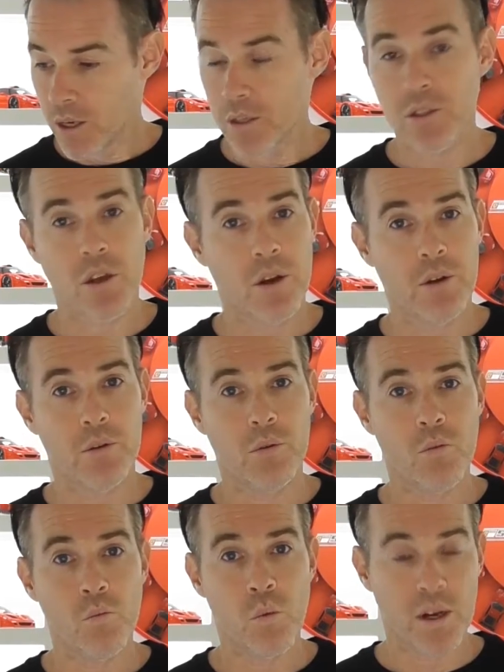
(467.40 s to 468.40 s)

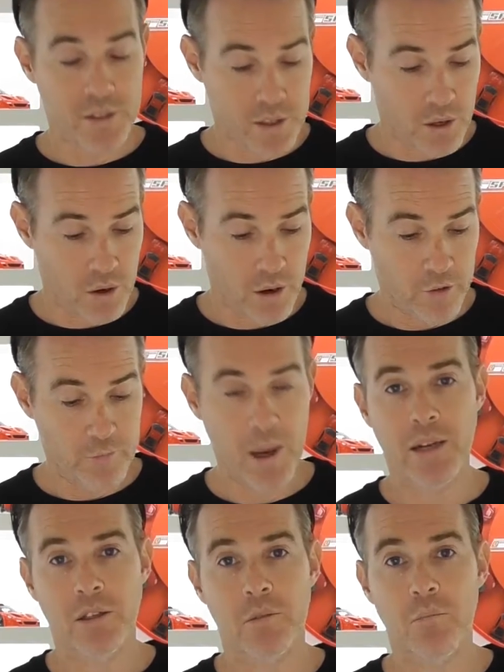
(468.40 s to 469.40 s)
So once I've
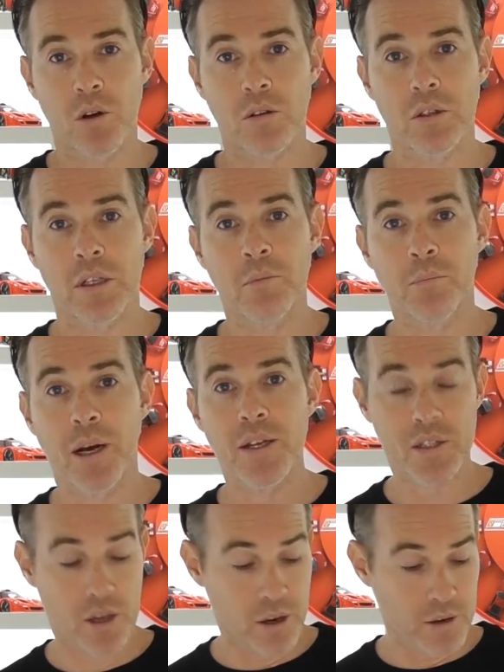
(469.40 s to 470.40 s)
painted the model in
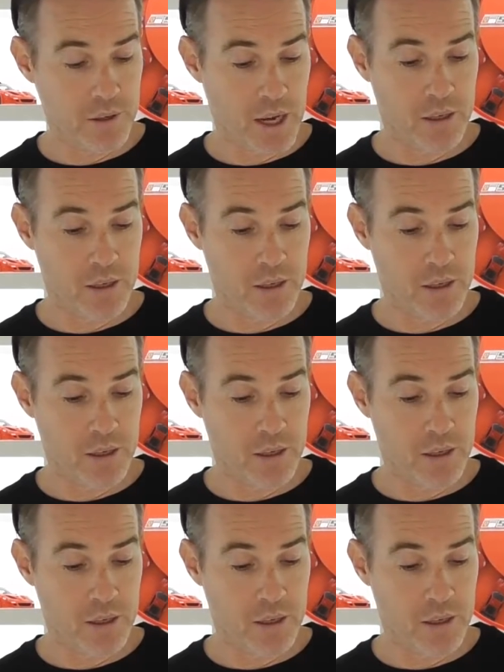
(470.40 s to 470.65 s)
base coat